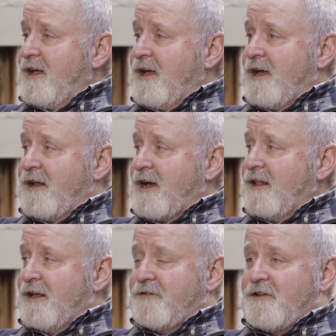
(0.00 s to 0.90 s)
And I
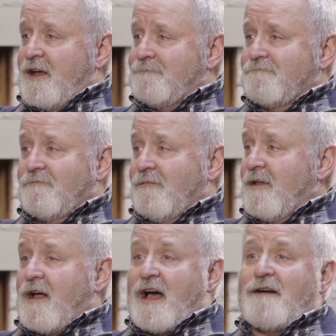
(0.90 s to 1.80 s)
left saying,
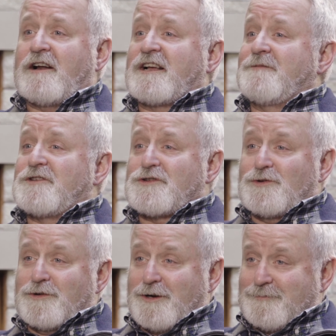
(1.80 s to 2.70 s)
I want to come to
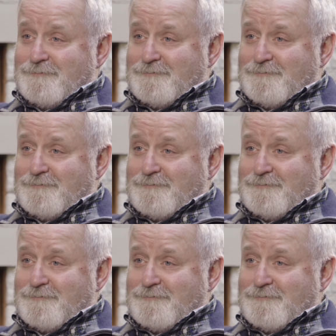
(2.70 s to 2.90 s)
school here.